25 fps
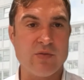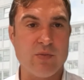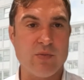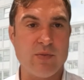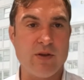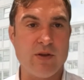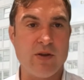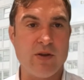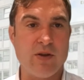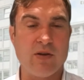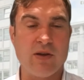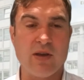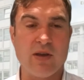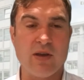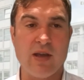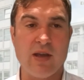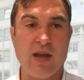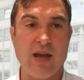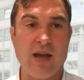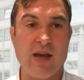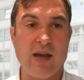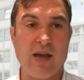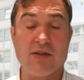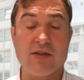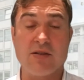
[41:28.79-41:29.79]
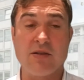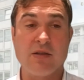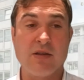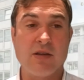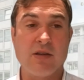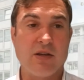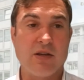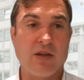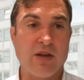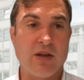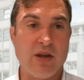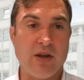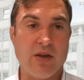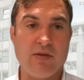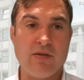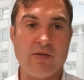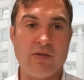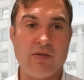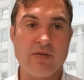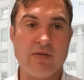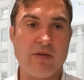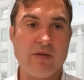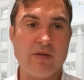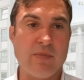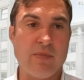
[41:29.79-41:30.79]
we'll be looking at
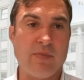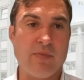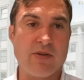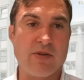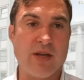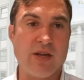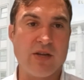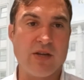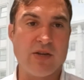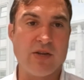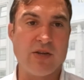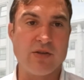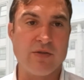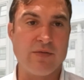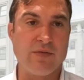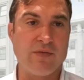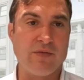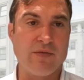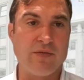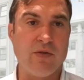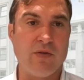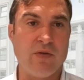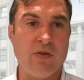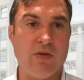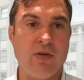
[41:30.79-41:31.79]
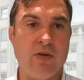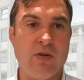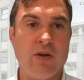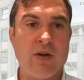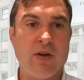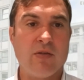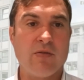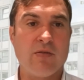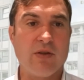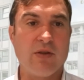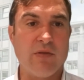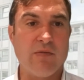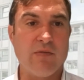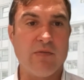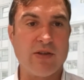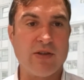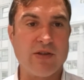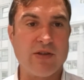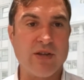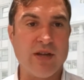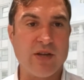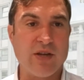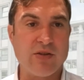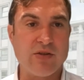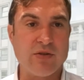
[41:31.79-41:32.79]
the potential for
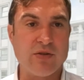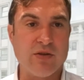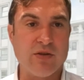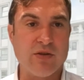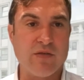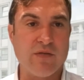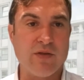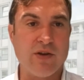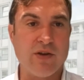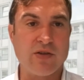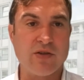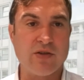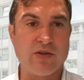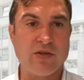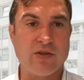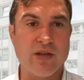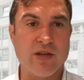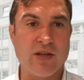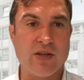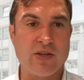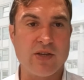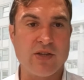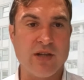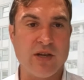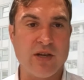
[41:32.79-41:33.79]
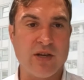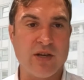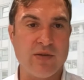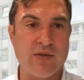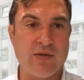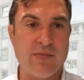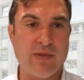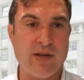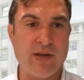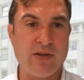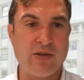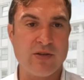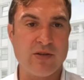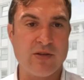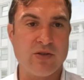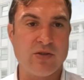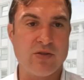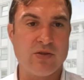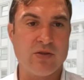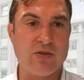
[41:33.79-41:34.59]
residential conversions, as Shaldine mentioned